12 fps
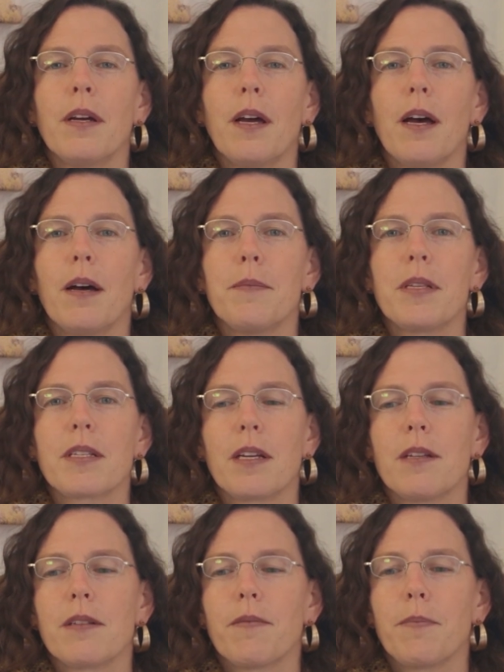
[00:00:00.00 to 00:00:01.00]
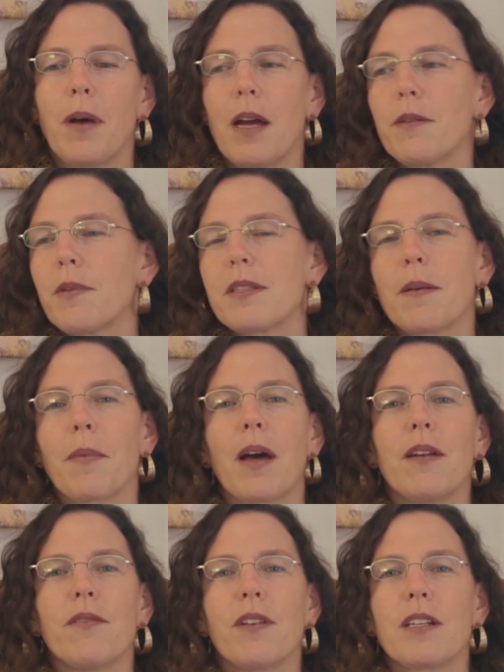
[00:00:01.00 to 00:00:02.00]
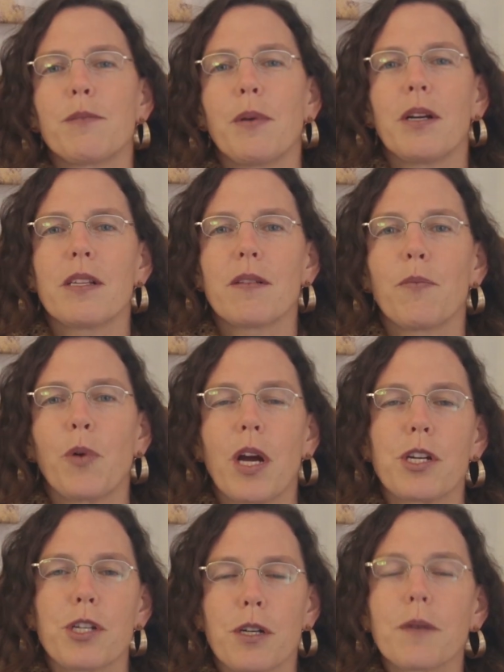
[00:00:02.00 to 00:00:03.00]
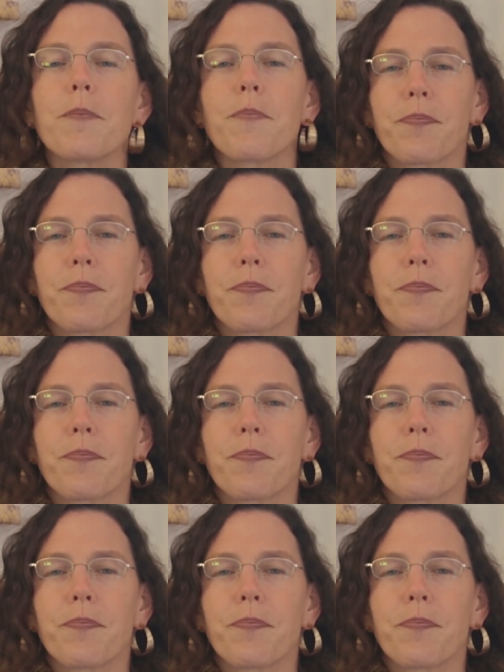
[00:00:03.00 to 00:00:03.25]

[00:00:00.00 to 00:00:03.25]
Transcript: it's combined with some kind of experience of pressure.